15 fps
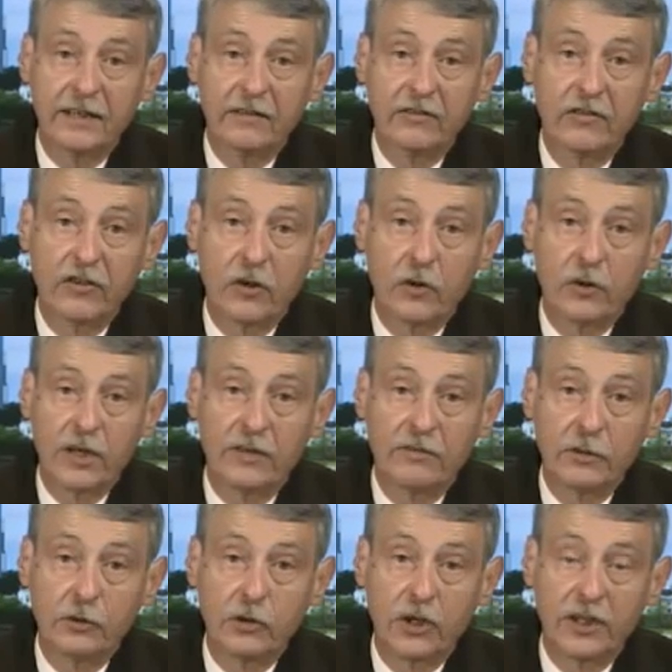So
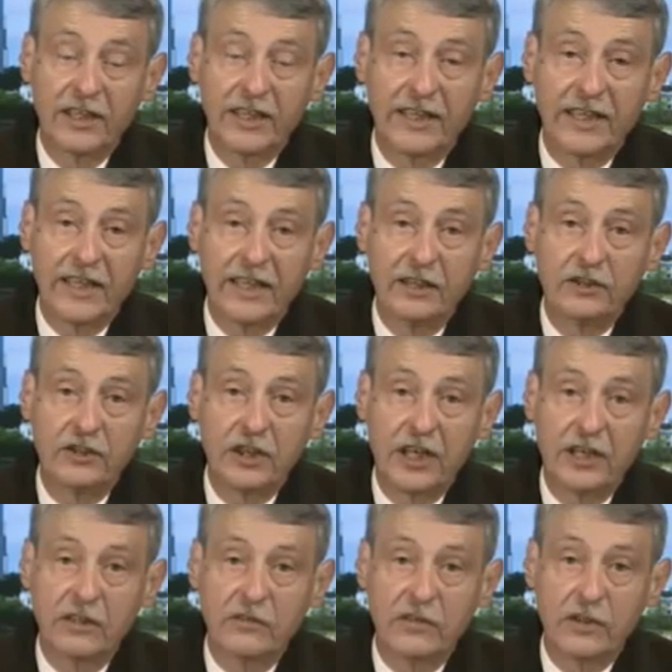if you look at each
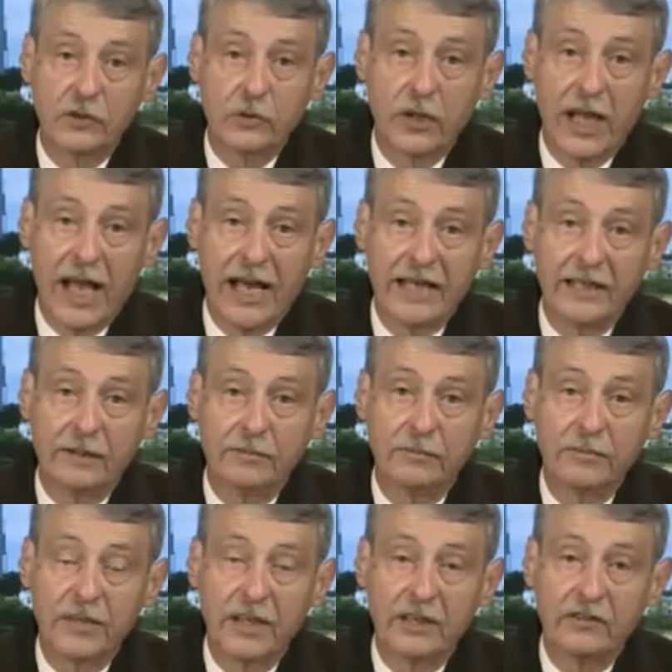individual
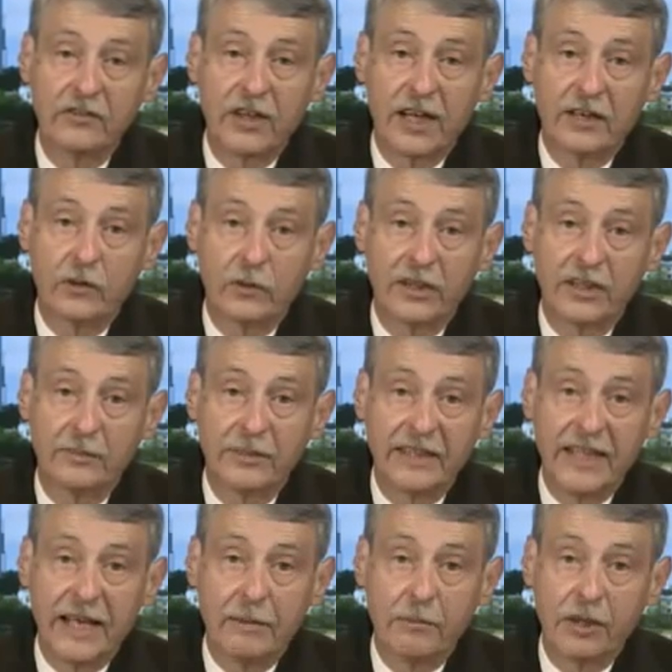item, it's not going to be
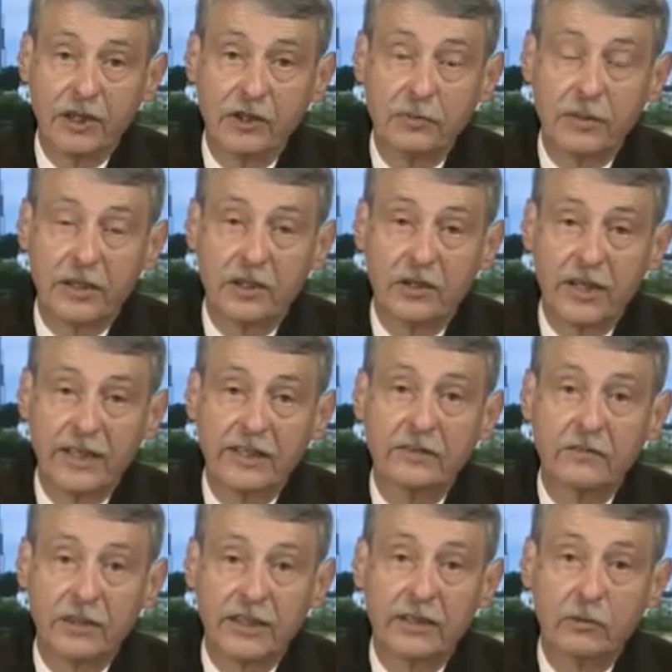that much, but
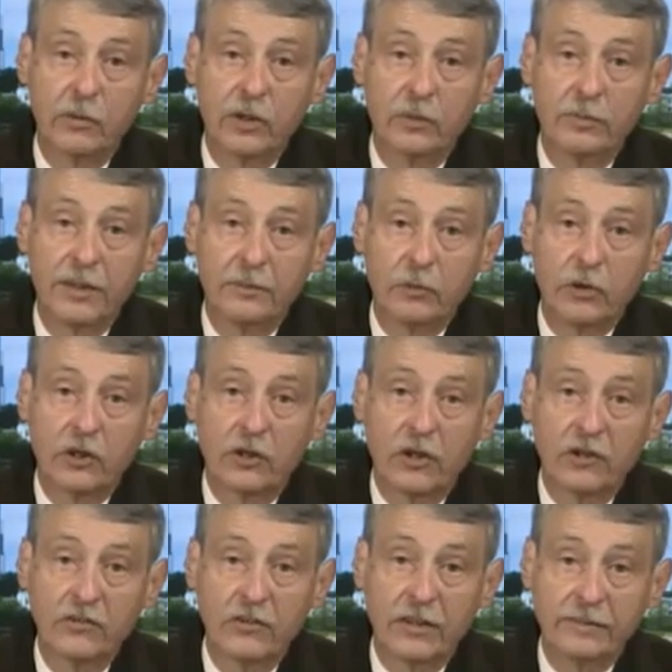collectively it will be more
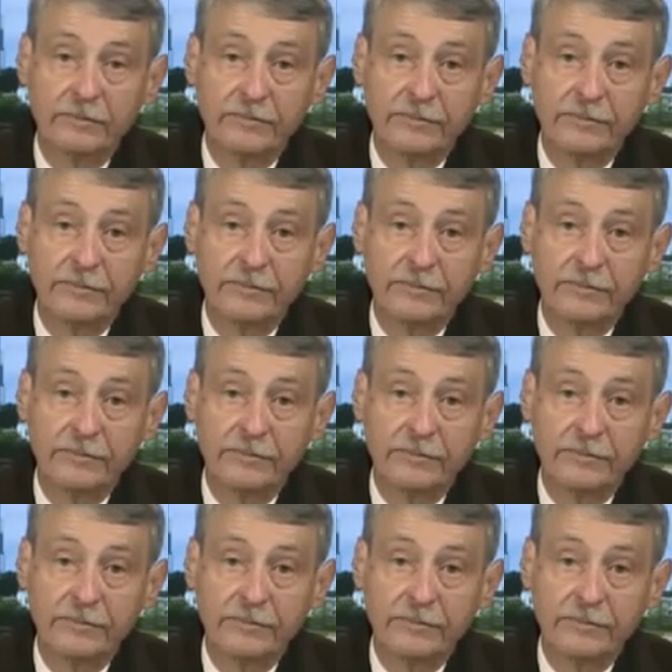costly.